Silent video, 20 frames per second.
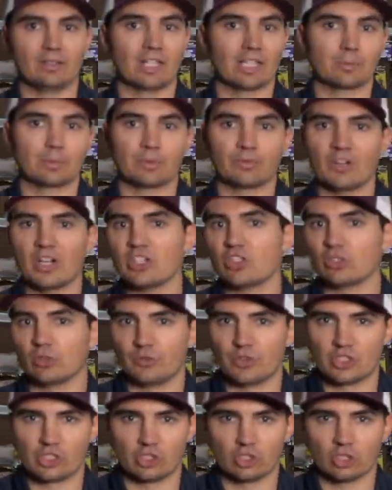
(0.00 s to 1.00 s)
a lot of professional
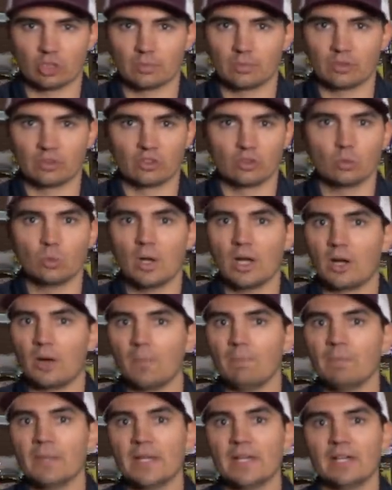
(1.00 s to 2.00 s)
fishing tournaments as
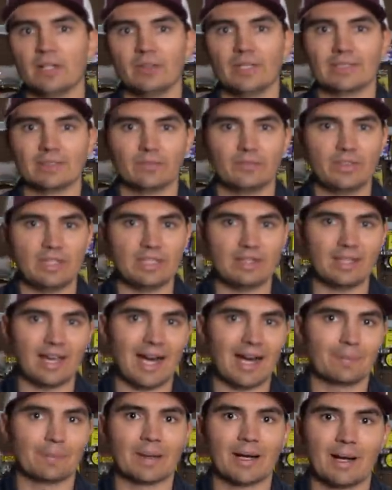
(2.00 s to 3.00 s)
well. A lot of the
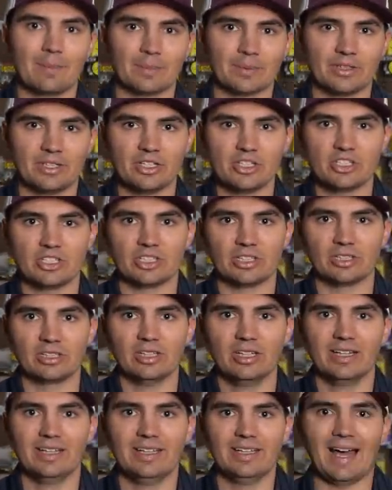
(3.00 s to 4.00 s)
top competition
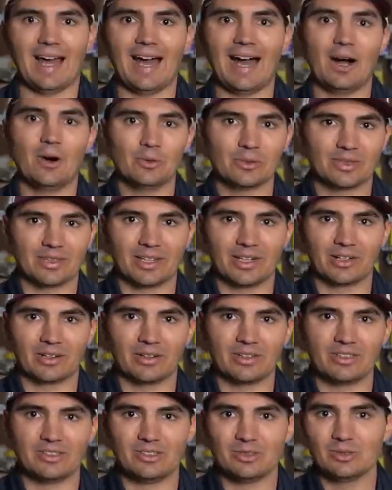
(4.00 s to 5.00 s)
out there
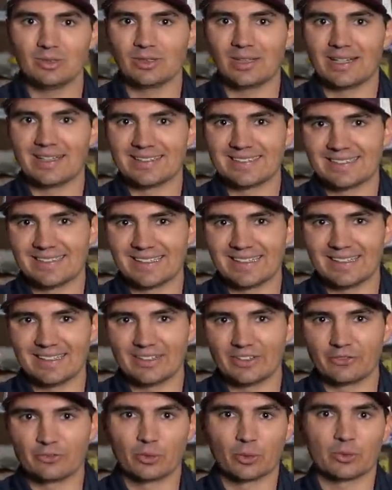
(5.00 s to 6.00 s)
is utilizing
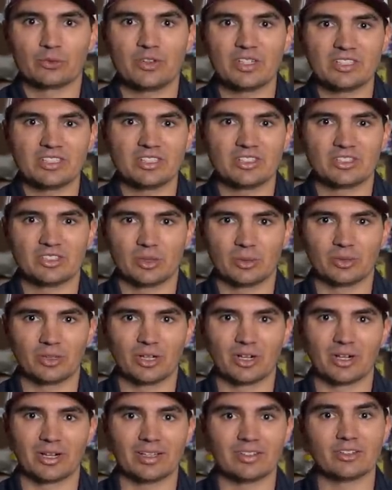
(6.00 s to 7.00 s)
the forward-facing
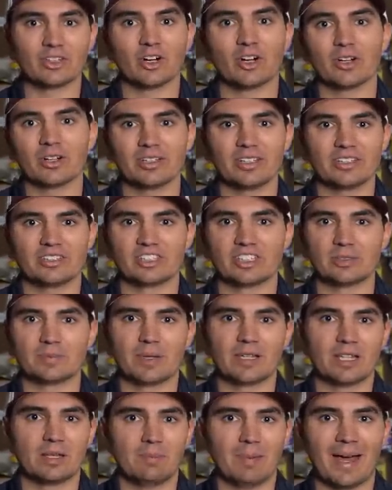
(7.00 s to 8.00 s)
sonar and targeting
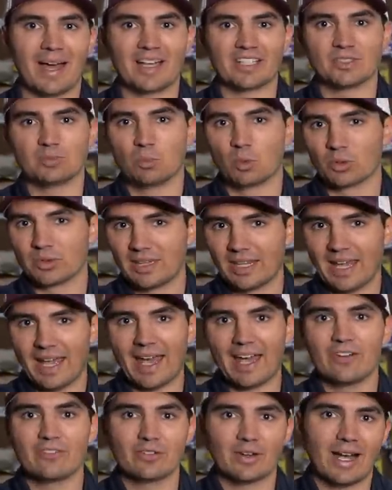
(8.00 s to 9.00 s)
suspended bass more than they
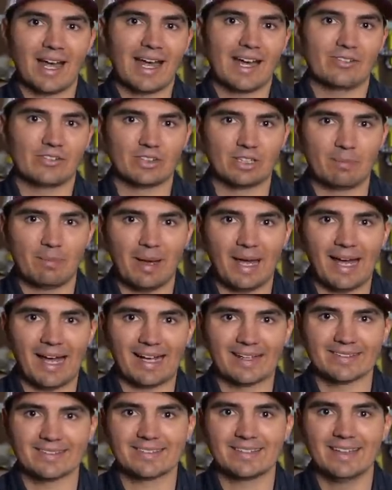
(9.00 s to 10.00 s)
ever have in the
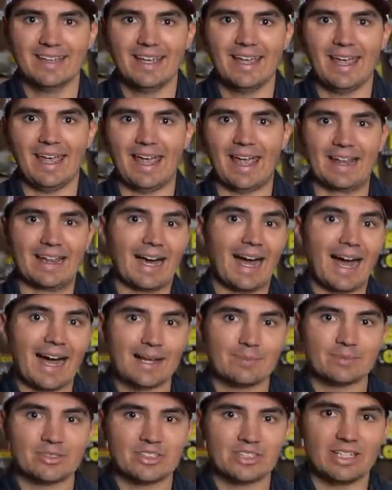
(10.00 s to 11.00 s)
past. And
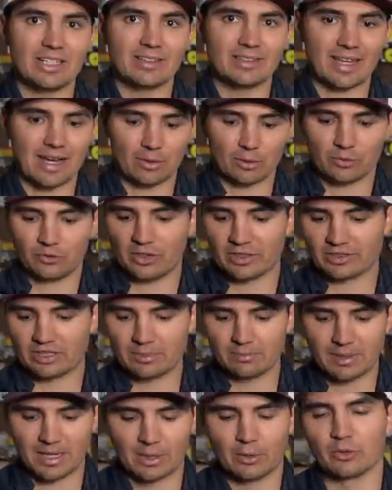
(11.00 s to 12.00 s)
I'm seeing that
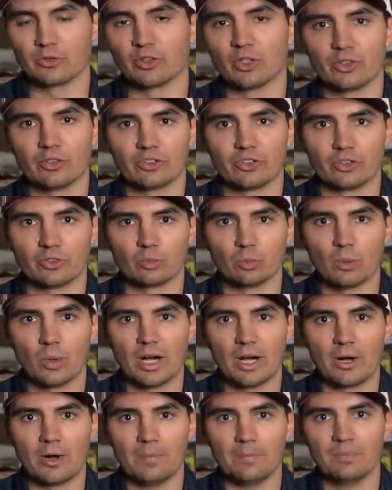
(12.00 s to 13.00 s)
reflected in my results as
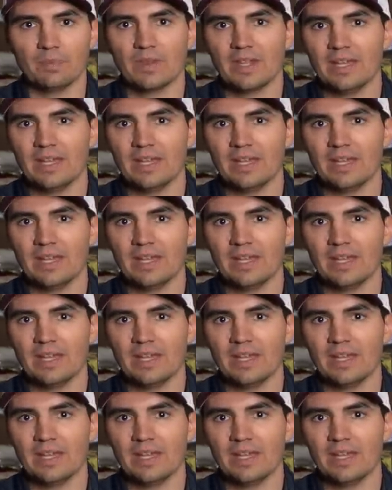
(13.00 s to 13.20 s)
well.